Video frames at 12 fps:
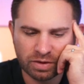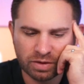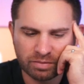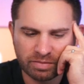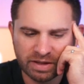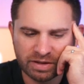
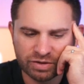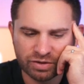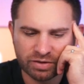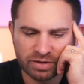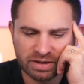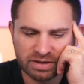making sure
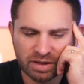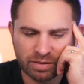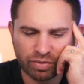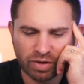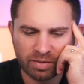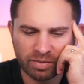that that's not a
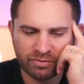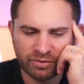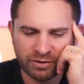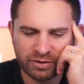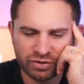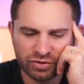problem.
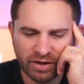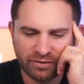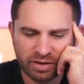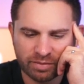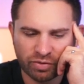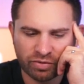Various
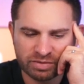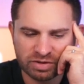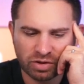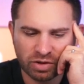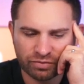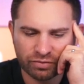traffic improvements
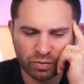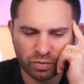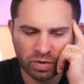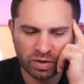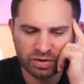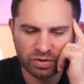along Route
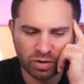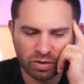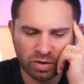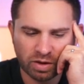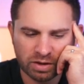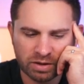one in
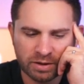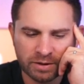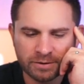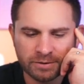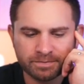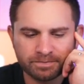Norwalk.
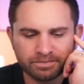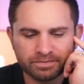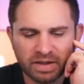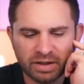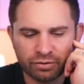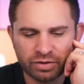
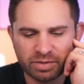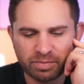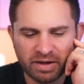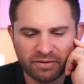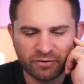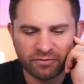They agreed to
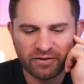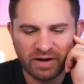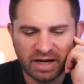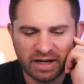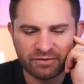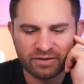pay for
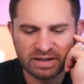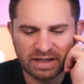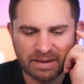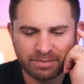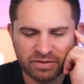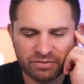five
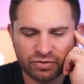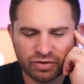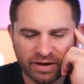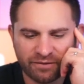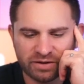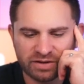adaptive
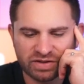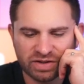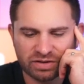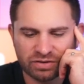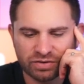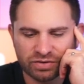traffic
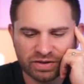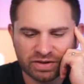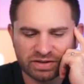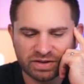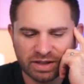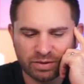signals
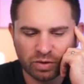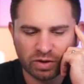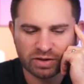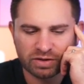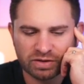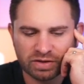and
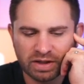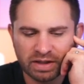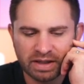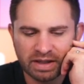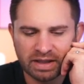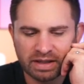sidewalks
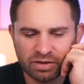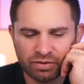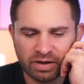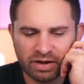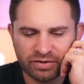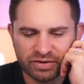in and
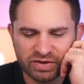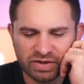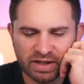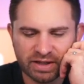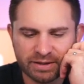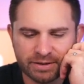around the
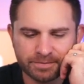site.